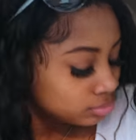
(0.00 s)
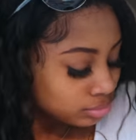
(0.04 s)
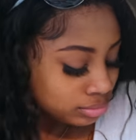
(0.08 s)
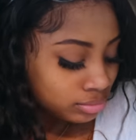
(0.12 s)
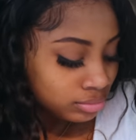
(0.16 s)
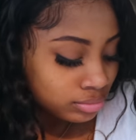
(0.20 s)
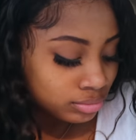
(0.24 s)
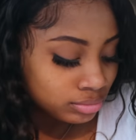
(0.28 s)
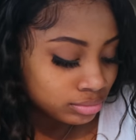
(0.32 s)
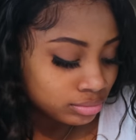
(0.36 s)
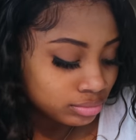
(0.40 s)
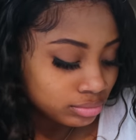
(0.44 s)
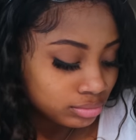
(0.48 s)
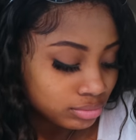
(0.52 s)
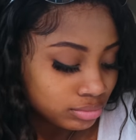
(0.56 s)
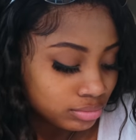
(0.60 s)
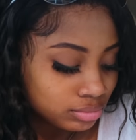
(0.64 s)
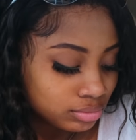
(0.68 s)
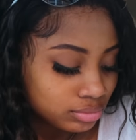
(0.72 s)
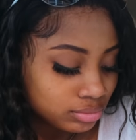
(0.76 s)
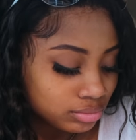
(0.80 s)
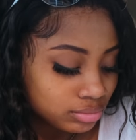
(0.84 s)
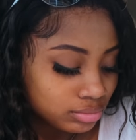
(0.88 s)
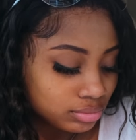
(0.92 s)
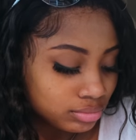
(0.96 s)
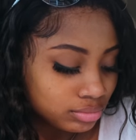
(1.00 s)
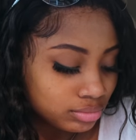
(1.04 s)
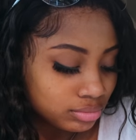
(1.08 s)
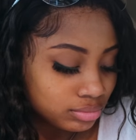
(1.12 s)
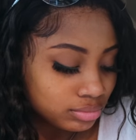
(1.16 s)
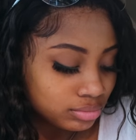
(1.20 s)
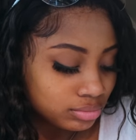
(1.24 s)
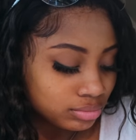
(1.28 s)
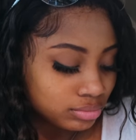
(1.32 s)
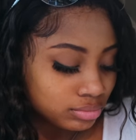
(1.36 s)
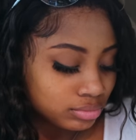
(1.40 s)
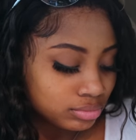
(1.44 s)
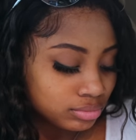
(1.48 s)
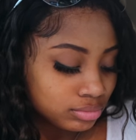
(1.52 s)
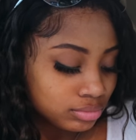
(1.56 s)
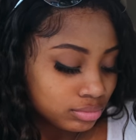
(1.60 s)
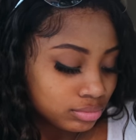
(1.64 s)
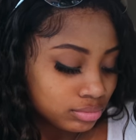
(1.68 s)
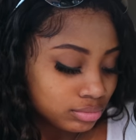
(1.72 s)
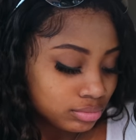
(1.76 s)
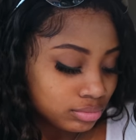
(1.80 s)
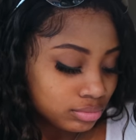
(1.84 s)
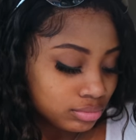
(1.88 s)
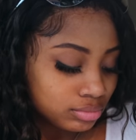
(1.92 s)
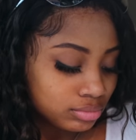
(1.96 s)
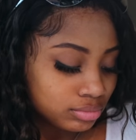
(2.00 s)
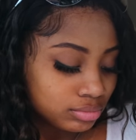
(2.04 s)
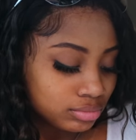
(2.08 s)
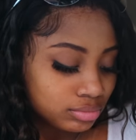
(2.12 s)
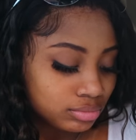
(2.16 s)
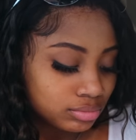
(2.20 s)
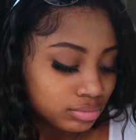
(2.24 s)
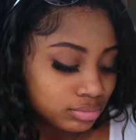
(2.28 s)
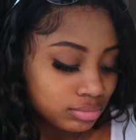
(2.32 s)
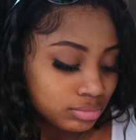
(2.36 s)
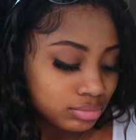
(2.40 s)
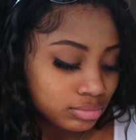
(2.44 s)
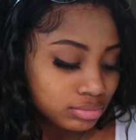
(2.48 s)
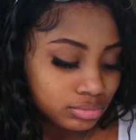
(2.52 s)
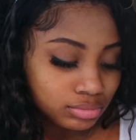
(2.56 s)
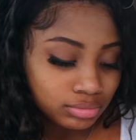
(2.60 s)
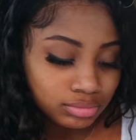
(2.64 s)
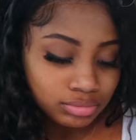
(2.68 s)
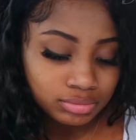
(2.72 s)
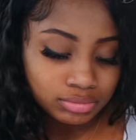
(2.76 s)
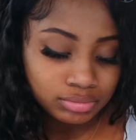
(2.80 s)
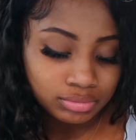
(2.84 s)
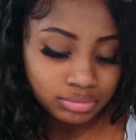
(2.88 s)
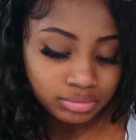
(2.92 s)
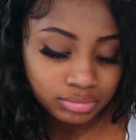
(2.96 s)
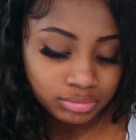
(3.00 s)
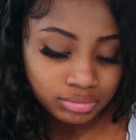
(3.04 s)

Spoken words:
The person shown says nothing.